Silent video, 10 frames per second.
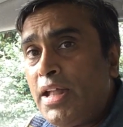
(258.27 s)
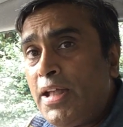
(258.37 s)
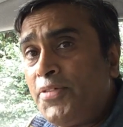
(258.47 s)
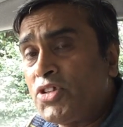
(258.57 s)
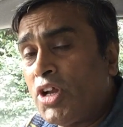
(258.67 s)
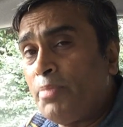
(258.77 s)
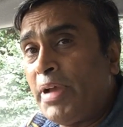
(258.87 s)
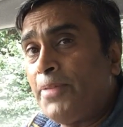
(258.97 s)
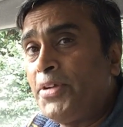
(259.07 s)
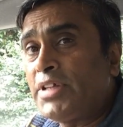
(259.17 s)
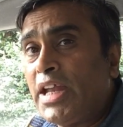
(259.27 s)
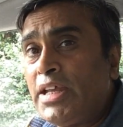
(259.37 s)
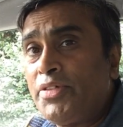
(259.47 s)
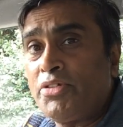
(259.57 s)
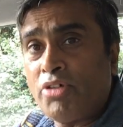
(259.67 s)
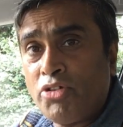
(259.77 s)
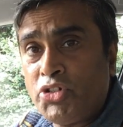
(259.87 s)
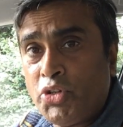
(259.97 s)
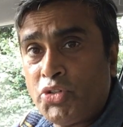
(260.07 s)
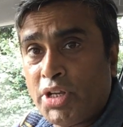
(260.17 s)
If it's going to benefit any other road
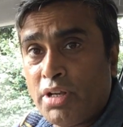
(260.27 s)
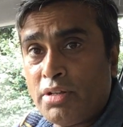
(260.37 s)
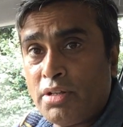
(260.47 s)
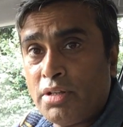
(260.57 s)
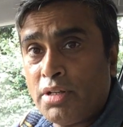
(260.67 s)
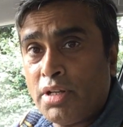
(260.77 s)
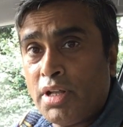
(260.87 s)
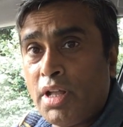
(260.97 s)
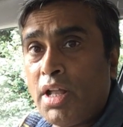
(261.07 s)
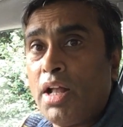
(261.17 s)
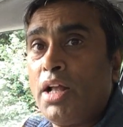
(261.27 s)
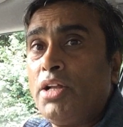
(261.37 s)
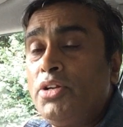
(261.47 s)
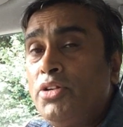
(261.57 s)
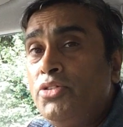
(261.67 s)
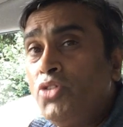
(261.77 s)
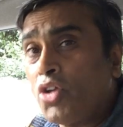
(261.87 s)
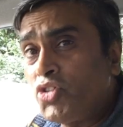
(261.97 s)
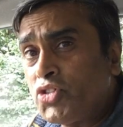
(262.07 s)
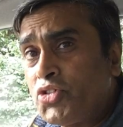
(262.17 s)
user,
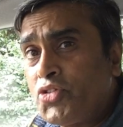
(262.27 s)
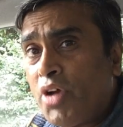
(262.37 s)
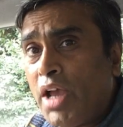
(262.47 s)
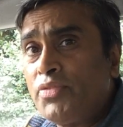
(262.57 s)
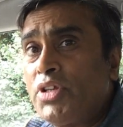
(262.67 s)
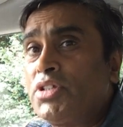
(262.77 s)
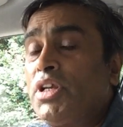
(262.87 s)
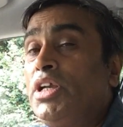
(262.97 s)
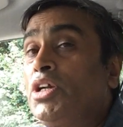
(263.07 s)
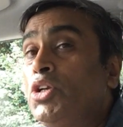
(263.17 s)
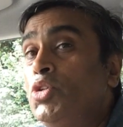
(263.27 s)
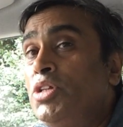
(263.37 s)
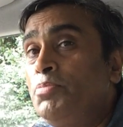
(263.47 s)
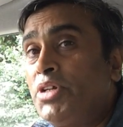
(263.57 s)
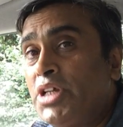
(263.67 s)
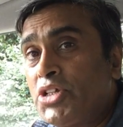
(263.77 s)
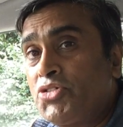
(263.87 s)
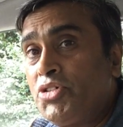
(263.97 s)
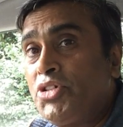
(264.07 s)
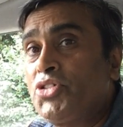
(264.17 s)
not just drivers, including
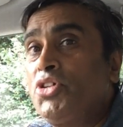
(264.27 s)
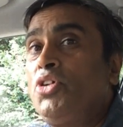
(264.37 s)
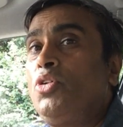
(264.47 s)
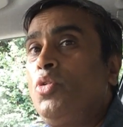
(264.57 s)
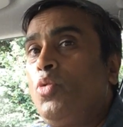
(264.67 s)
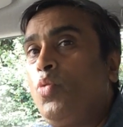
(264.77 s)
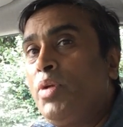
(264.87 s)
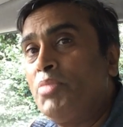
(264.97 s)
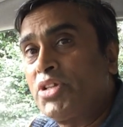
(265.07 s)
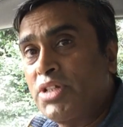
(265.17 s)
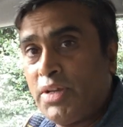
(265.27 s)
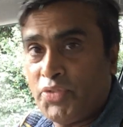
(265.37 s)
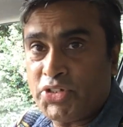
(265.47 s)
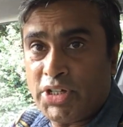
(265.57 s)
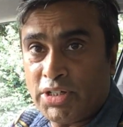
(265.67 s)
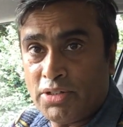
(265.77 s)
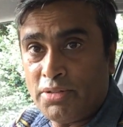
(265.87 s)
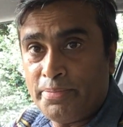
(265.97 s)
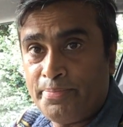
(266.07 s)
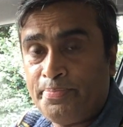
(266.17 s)
pedestrians, we must give the
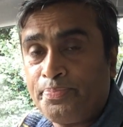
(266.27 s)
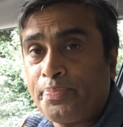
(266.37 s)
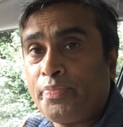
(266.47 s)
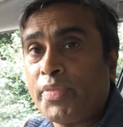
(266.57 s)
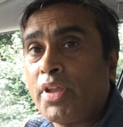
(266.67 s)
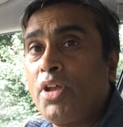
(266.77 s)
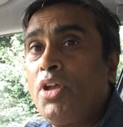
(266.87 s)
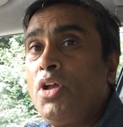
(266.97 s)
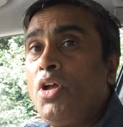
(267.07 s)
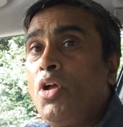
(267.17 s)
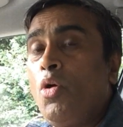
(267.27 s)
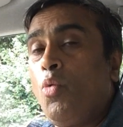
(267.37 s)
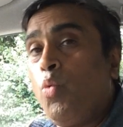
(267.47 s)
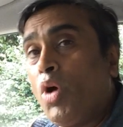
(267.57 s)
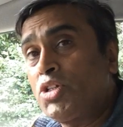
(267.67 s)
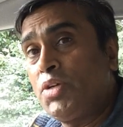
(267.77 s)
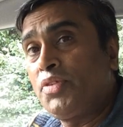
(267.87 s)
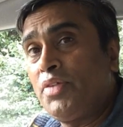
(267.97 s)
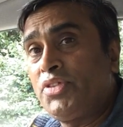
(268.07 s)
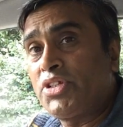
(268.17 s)
signal. Once you've
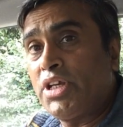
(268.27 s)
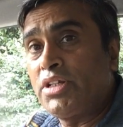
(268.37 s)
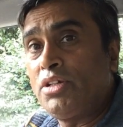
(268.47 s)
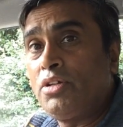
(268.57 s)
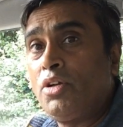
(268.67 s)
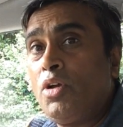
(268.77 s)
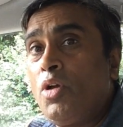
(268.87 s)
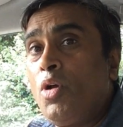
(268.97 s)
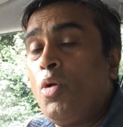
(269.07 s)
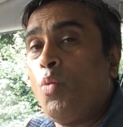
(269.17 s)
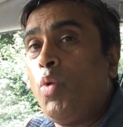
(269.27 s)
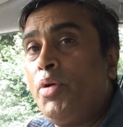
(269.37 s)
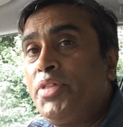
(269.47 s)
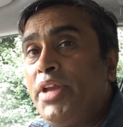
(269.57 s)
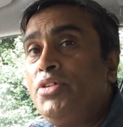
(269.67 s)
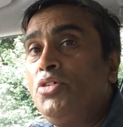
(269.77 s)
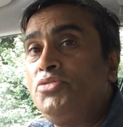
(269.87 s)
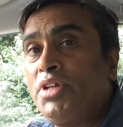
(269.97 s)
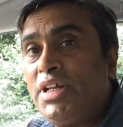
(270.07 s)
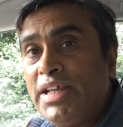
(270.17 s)
given the signal, we would then
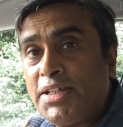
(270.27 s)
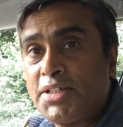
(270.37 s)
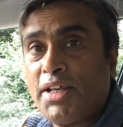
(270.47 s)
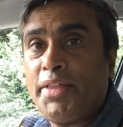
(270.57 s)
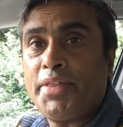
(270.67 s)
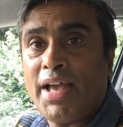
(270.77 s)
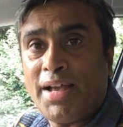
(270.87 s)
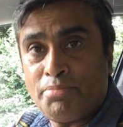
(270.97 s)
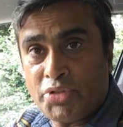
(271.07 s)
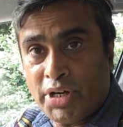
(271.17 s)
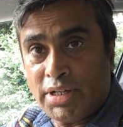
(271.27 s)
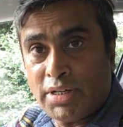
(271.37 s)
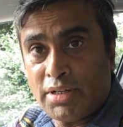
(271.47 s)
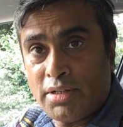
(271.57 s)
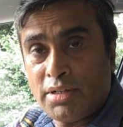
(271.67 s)
release the handbrake.